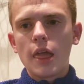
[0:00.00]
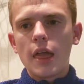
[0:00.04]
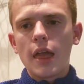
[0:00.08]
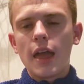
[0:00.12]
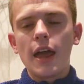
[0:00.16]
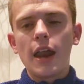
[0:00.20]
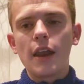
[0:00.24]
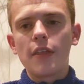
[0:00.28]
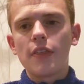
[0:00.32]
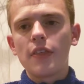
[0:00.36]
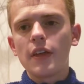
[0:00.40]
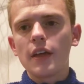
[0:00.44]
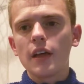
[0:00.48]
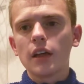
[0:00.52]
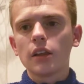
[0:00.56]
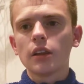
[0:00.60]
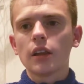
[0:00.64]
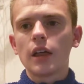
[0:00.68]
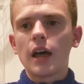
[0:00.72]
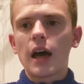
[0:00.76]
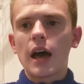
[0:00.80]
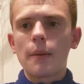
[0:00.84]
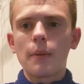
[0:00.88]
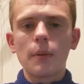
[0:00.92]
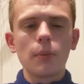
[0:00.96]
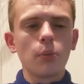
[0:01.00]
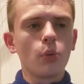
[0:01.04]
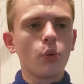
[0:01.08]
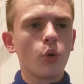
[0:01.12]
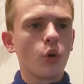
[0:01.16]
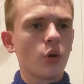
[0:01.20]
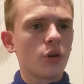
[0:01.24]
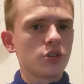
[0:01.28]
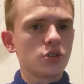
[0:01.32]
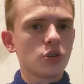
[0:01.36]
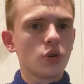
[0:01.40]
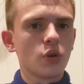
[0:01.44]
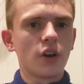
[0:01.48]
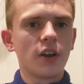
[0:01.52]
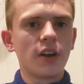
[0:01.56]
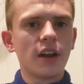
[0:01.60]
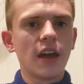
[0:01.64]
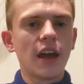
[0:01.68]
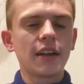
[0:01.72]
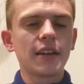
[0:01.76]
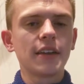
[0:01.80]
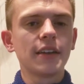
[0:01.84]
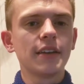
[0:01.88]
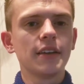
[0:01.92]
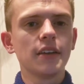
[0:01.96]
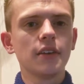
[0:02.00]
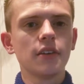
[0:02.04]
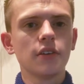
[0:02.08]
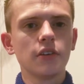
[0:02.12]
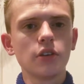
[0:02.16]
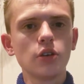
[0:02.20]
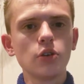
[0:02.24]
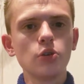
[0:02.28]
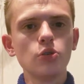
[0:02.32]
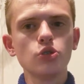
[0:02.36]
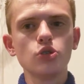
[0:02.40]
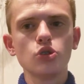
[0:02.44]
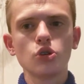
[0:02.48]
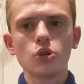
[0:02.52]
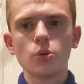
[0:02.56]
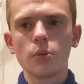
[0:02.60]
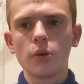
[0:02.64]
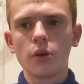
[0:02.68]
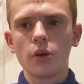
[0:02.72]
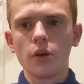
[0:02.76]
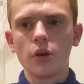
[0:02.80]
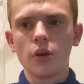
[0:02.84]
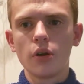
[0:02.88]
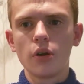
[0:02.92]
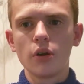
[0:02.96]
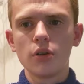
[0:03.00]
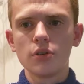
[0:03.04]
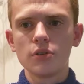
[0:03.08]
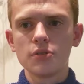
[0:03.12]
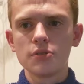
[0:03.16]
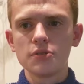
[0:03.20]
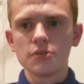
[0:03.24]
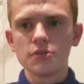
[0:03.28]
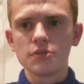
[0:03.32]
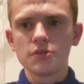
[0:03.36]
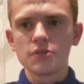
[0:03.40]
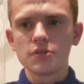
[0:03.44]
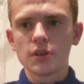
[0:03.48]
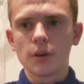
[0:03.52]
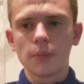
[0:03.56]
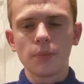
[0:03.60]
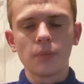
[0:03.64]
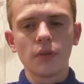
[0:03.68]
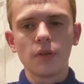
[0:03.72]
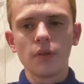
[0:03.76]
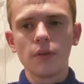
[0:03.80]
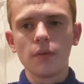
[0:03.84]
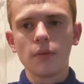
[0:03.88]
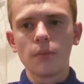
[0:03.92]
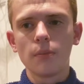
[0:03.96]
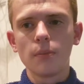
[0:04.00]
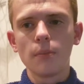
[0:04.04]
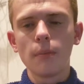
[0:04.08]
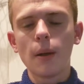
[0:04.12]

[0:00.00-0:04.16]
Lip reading: And I think a lot of people who are so connected to a YouTuber or something,